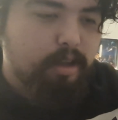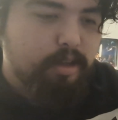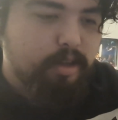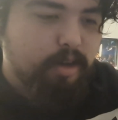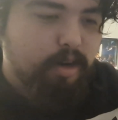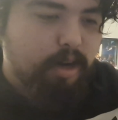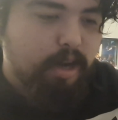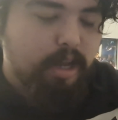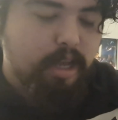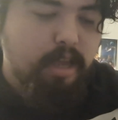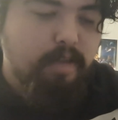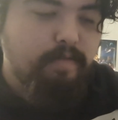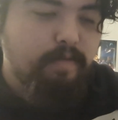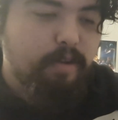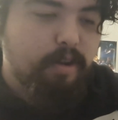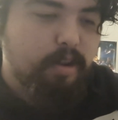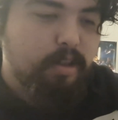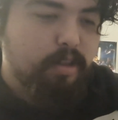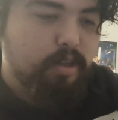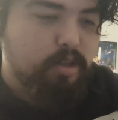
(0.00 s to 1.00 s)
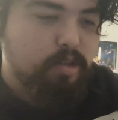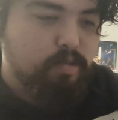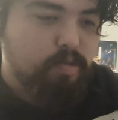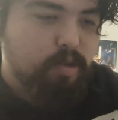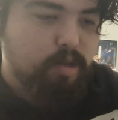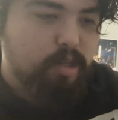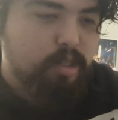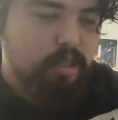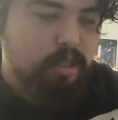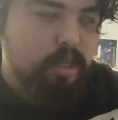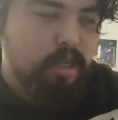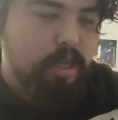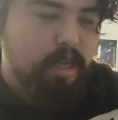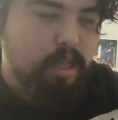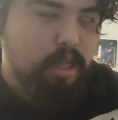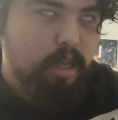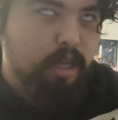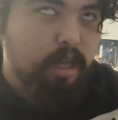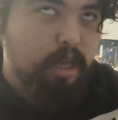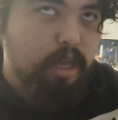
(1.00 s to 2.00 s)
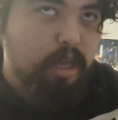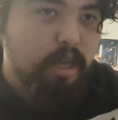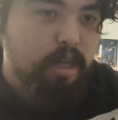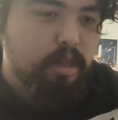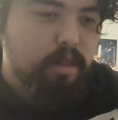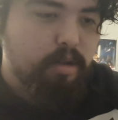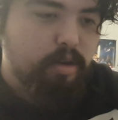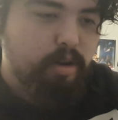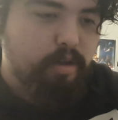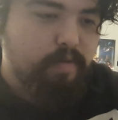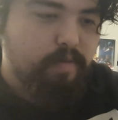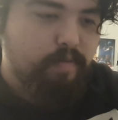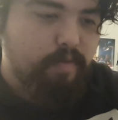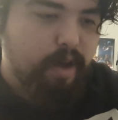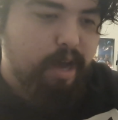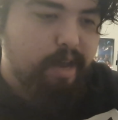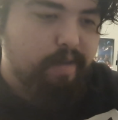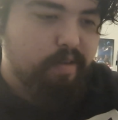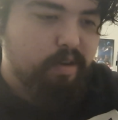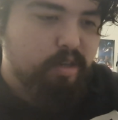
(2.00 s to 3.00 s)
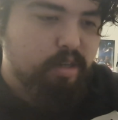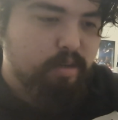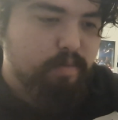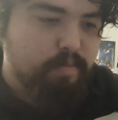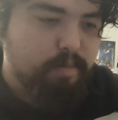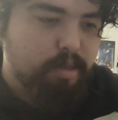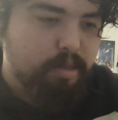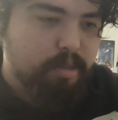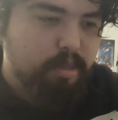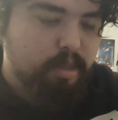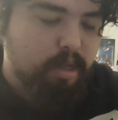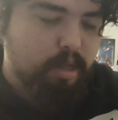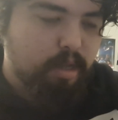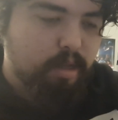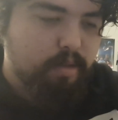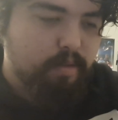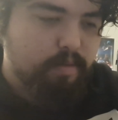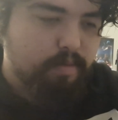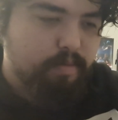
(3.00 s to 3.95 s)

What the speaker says: Sorry, I keep forgetting this one. It's the like E35 or something like that.